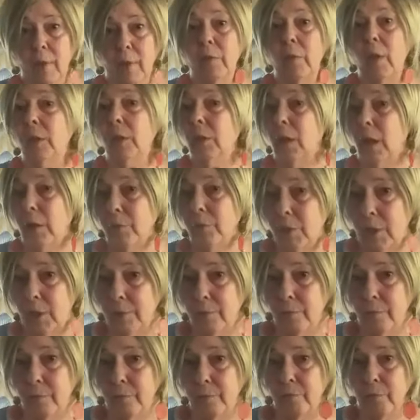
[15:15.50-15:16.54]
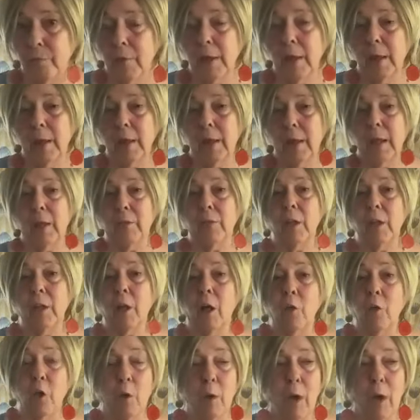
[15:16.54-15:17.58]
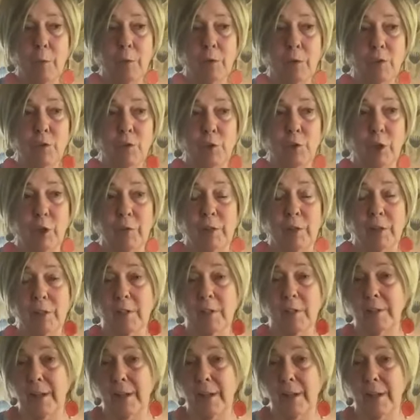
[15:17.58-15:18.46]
And they loved it. And then, although I was nervous,